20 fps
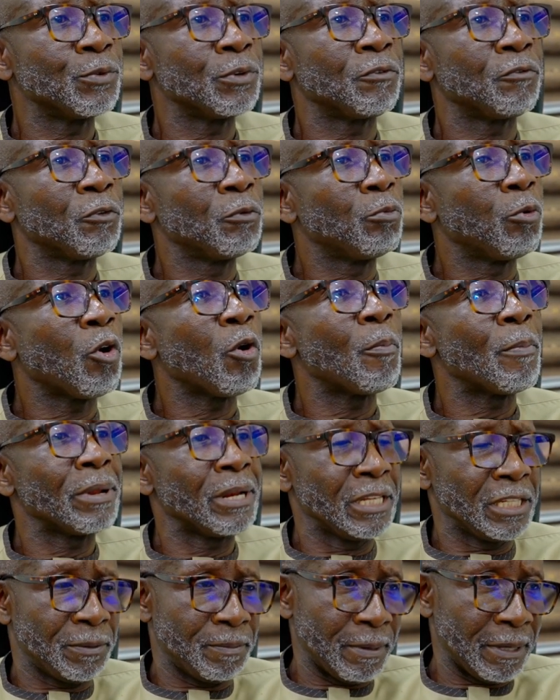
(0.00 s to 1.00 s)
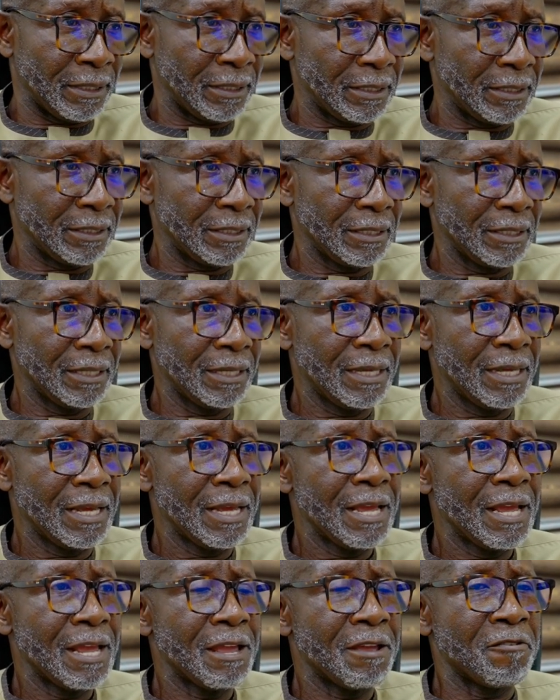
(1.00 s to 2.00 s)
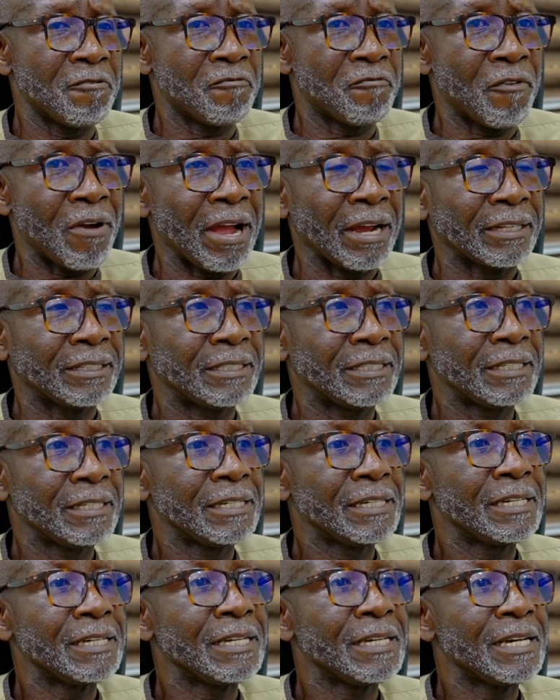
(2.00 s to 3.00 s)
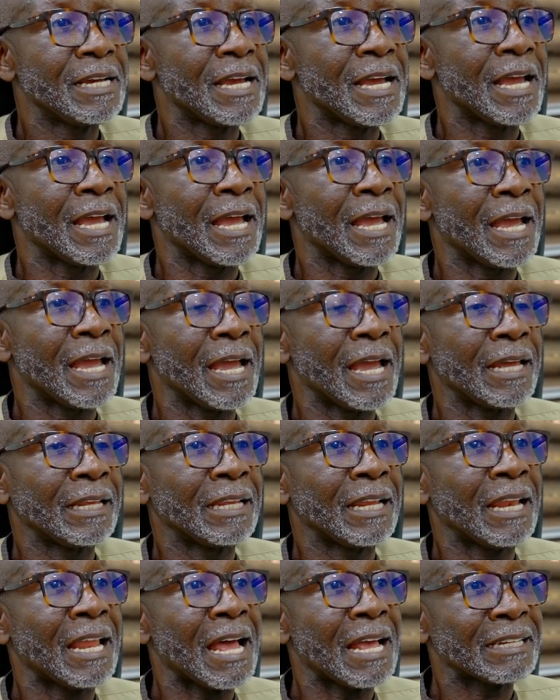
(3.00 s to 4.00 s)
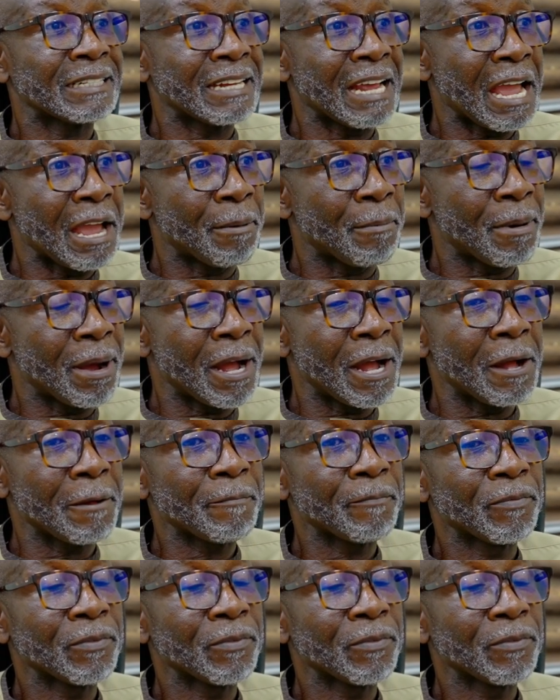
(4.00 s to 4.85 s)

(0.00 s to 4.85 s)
with football management. In fact, the last time